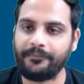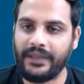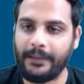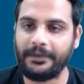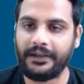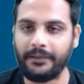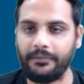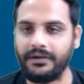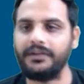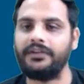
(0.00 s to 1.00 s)

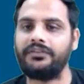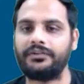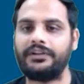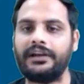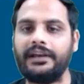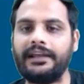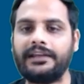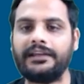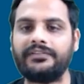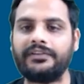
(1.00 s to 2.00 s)
applicable. So the
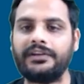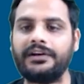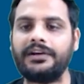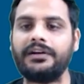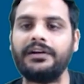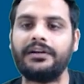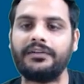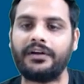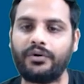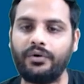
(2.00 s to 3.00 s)
link is here,
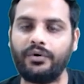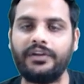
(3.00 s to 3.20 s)
the code